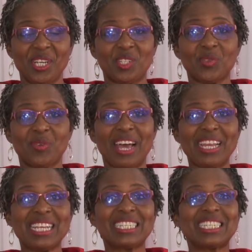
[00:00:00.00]
So
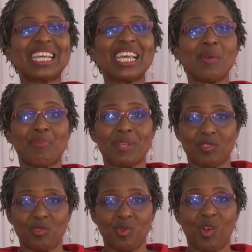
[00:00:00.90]
that escape
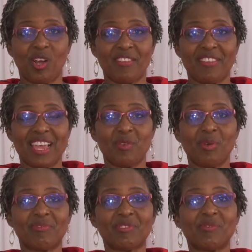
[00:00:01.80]
is no longer there and you
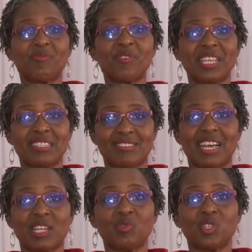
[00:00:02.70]
have to face
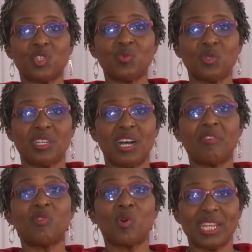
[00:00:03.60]
that which you were
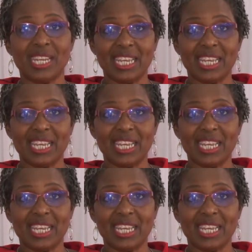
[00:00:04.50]
avoiding.